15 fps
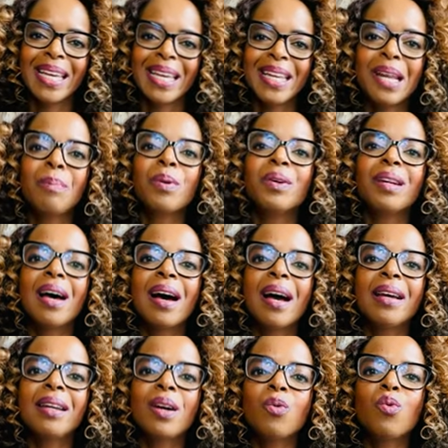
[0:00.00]
Number
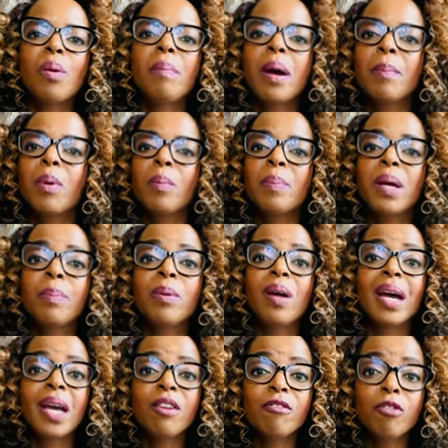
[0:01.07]
nine, remember people are
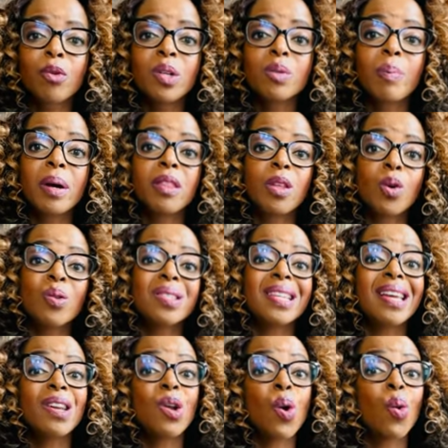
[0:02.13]
influenced by those they
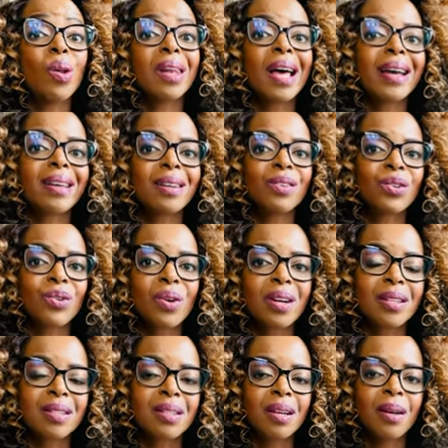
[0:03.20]
know, like, and
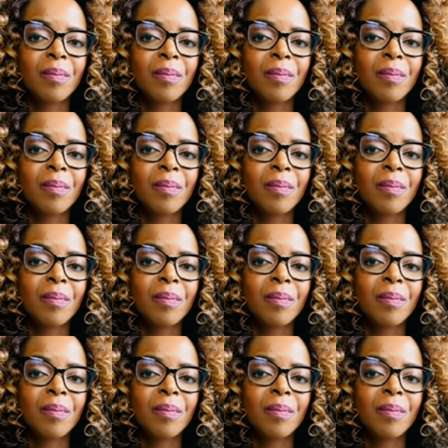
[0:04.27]
trust.